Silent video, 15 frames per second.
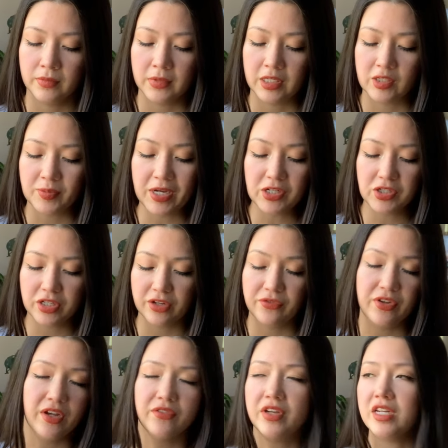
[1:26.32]
Especially
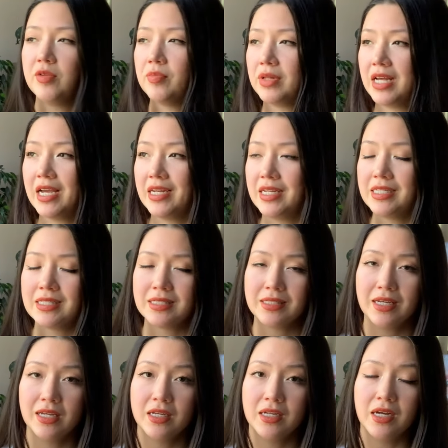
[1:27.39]
if you have any planets
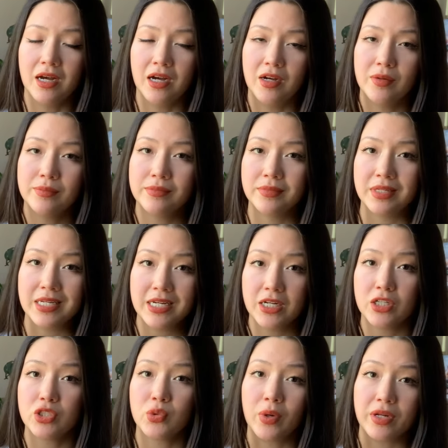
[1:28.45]

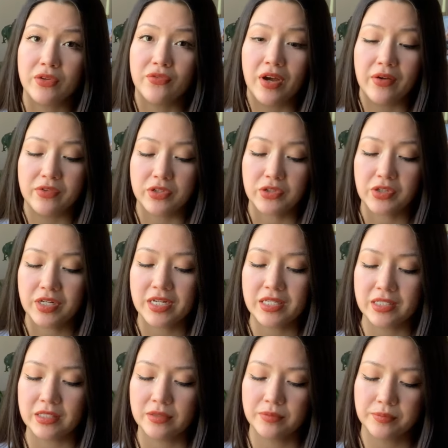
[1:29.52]
near 25
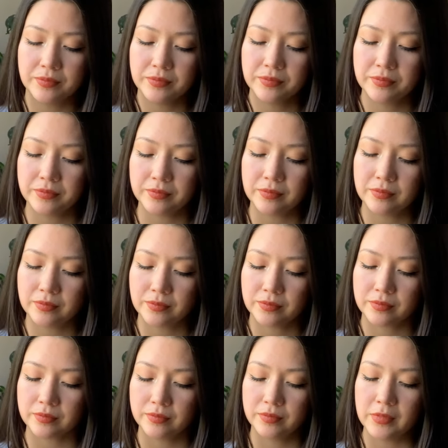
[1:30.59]
degrees
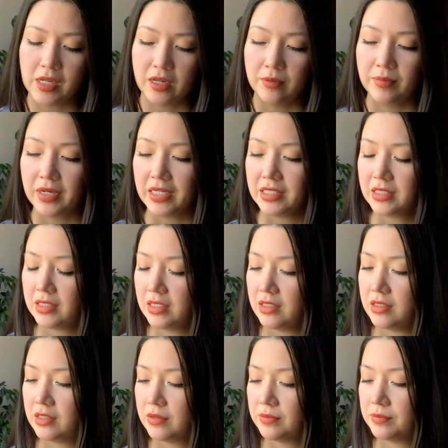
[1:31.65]
in
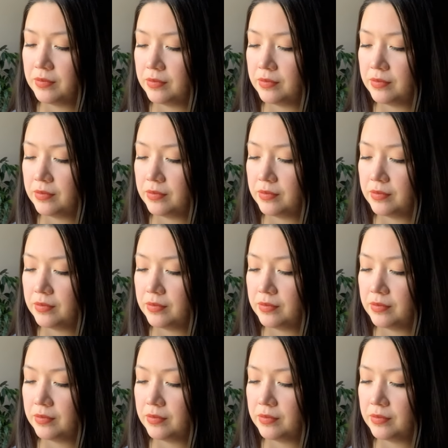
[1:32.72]
Pisces.